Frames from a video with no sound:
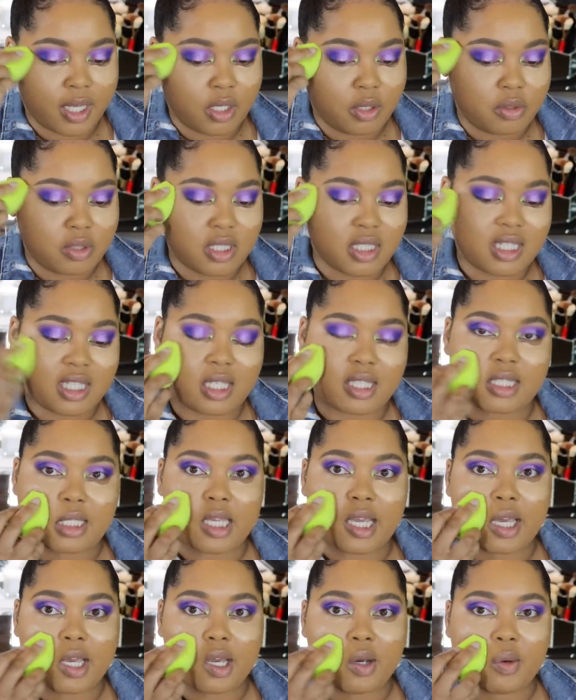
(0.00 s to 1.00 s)
And you just can
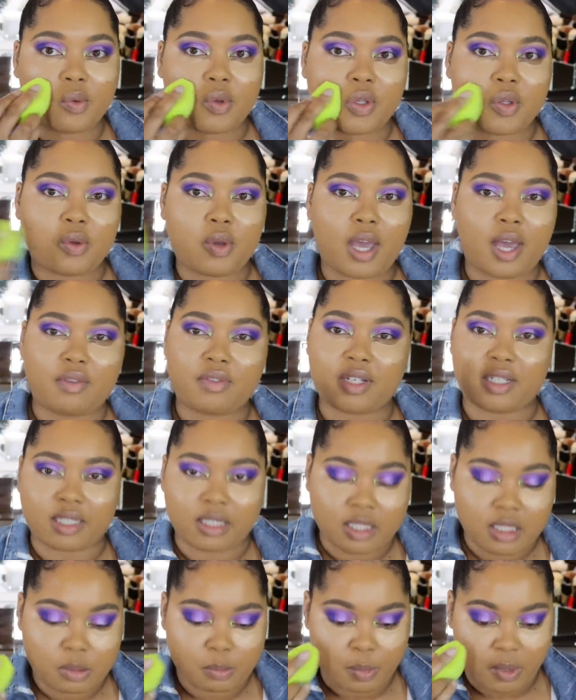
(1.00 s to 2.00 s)
tell when you have a
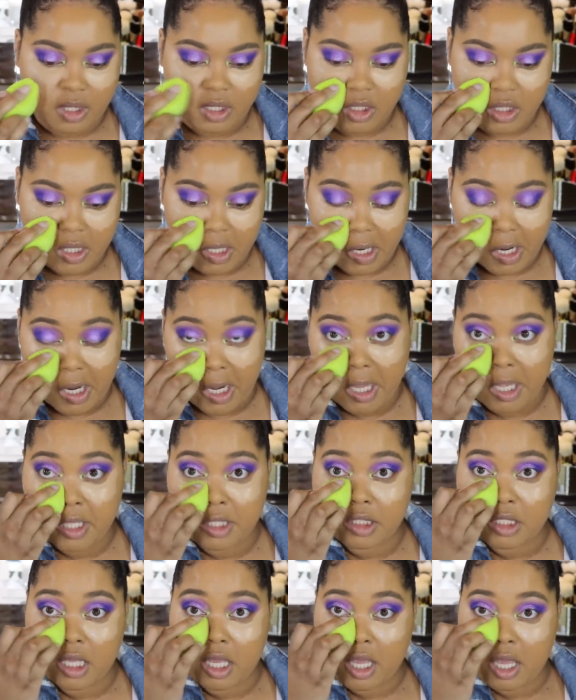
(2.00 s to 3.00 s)
good sponge in your
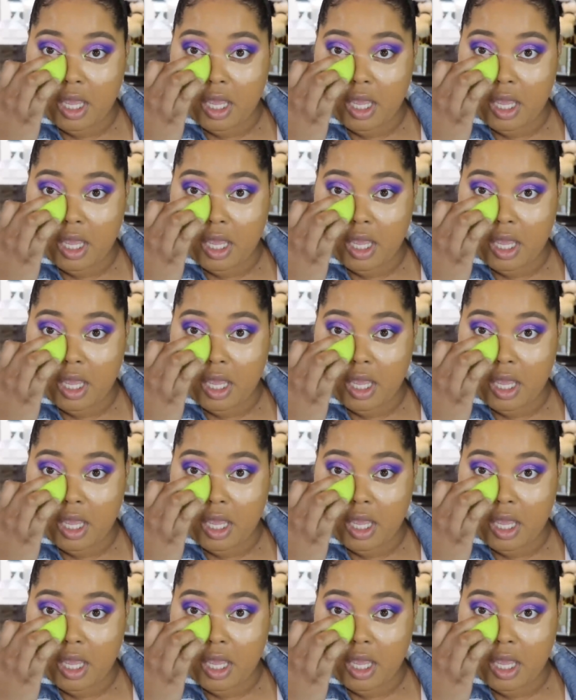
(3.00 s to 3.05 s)
hands.